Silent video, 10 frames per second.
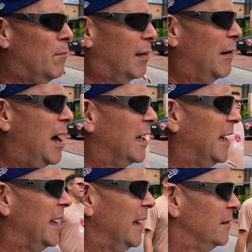
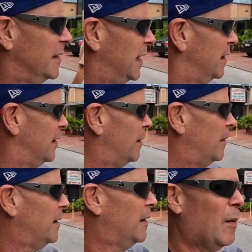Boracay, El Nido,
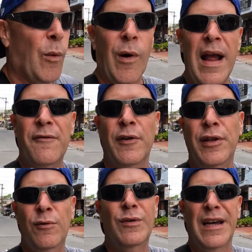wherever
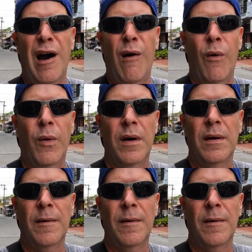you go,